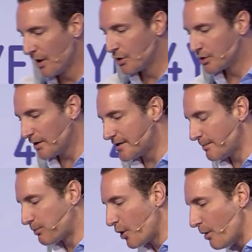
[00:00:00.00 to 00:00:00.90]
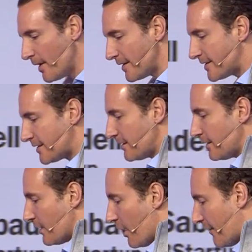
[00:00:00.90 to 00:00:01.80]
So what's the promise
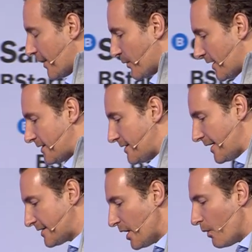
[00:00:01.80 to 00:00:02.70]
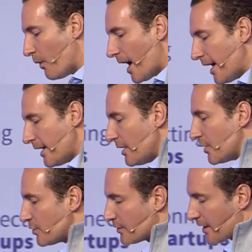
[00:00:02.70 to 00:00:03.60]
of N26? Why
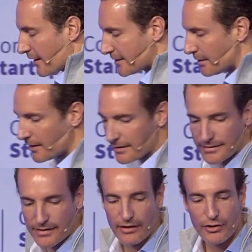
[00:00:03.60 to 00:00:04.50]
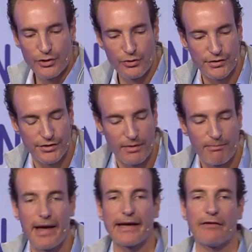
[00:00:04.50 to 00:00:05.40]
should customers choose
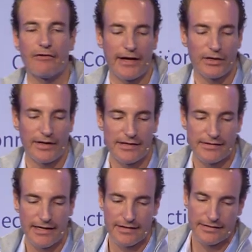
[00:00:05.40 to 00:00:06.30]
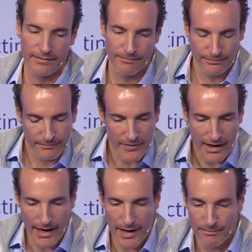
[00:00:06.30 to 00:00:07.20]
banking with N26?
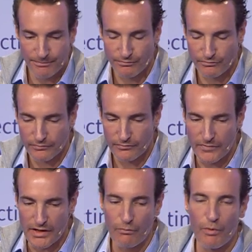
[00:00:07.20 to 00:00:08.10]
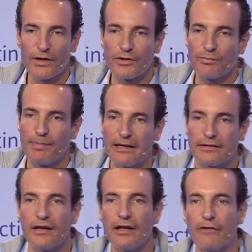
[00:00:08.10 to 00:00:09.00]
Um, we wanted to
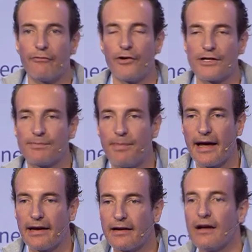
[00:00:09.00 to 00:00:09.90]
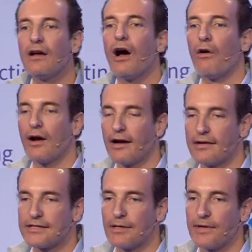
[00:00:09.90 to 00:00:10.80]
build the first bank our
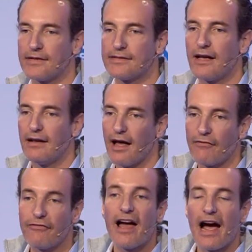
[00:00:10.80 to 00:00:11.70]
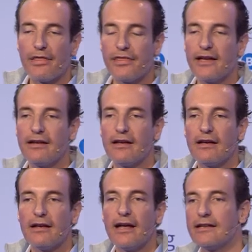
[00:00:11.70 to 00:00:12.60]
customers love. I think
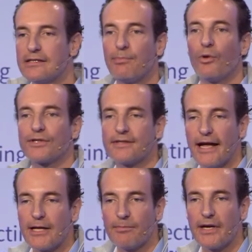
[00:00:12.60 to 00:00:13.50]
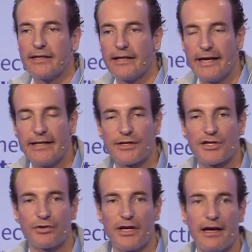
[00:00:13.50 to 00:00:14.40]
it is a bold statement in an
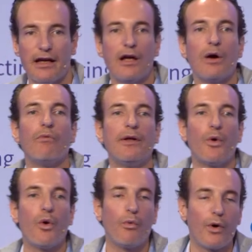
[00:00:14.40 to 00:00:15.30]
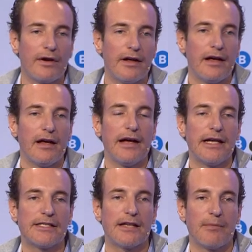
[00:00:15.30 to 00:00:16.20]
industry where no one
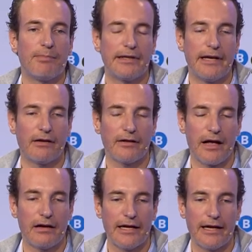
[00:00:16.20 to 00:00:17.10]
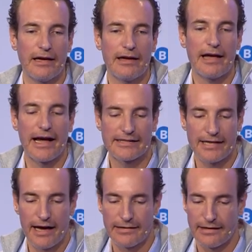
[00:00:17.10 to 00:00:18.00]
is particularly
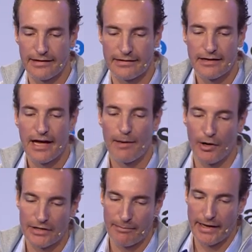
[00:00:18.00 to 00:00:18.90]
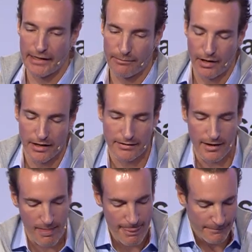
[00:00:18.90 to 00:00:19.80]
excited about their banking partner.